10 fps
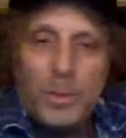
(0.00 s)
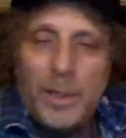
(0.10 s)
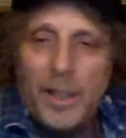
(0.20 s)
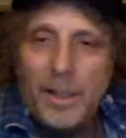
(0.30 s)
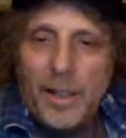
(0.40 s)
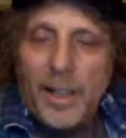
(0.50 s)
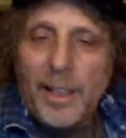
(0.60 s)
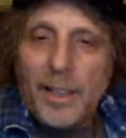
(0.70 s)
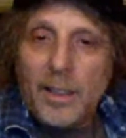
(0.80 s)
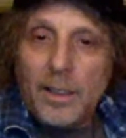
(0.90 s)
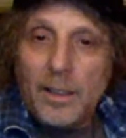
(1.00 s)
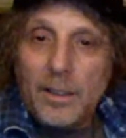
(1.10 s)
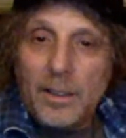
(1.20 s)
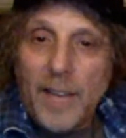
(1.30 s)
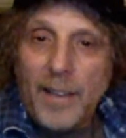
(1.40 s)
in there and it
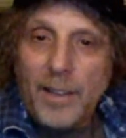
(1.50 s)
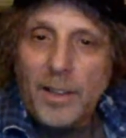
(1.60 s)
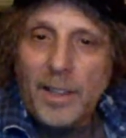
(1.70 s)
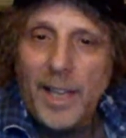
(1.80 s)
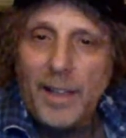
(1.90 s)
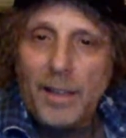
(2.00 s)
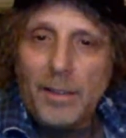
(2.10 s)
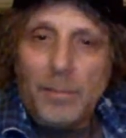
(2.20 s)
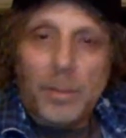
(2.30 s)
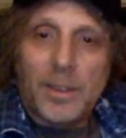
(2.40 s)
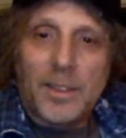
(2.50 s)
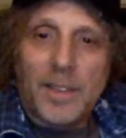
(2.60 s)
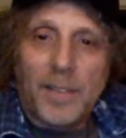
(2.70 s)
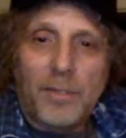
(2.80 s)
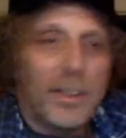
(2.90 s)
can't cook an egg on it, but it's
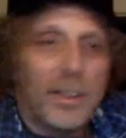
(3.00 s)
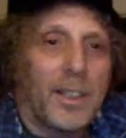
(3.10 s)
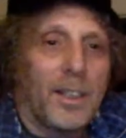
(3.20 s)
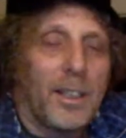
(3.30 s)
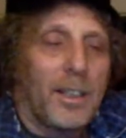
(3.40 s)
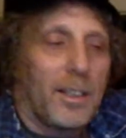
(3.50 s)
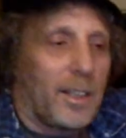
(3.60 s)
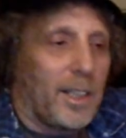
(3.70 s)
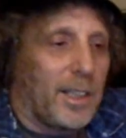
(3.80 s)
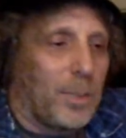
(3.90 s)
definitely, it's